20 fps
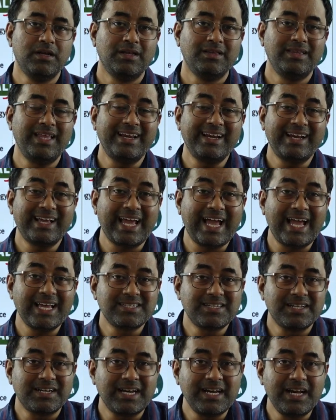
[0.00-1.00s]
the
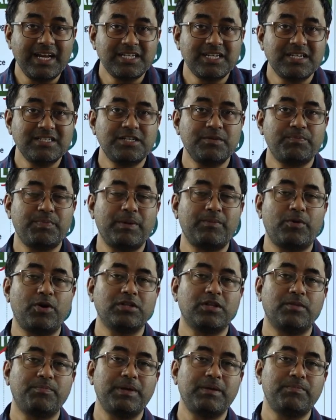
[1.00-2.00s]
caste relationship
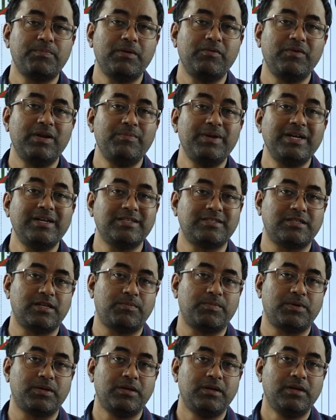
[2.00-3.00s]
among the people will be
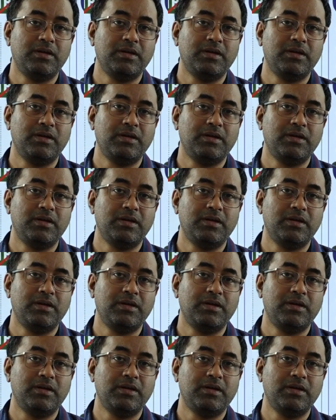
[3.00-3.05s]
disturbed.